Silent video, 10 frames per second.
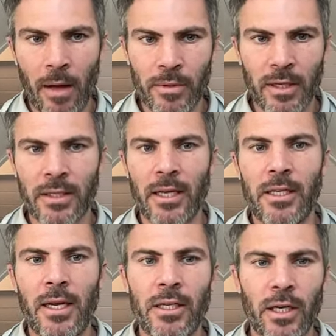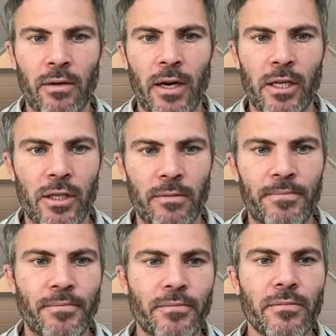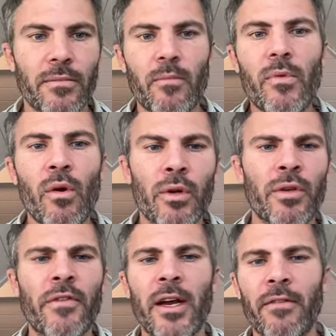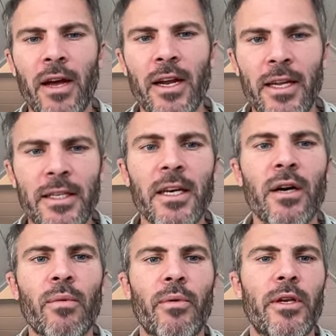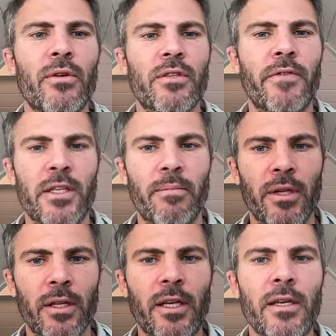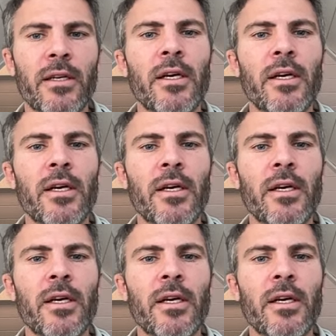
So that's idea generation. Once we've kind of got an idea, what we do is feasibility.